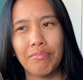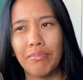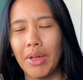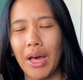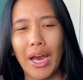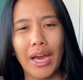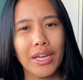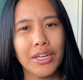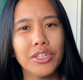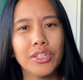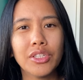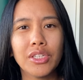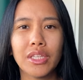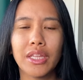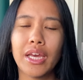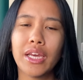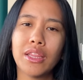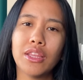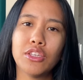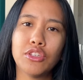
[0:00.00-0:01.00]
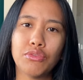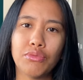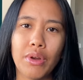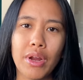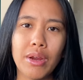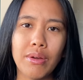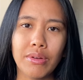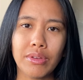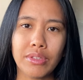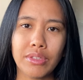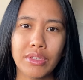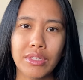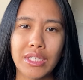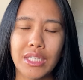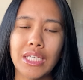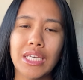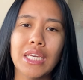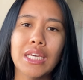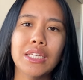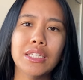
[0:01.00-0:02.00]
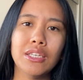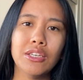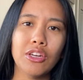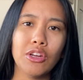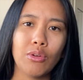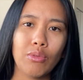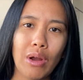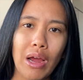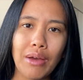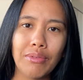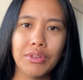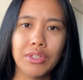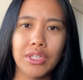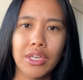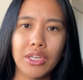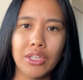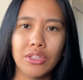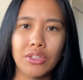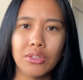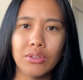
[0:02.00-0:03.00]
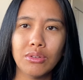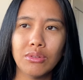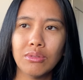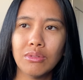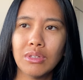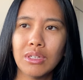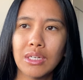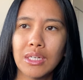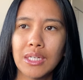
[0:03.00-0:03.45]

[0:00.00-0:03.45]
I just like this fragrance. It's easy to gravitate to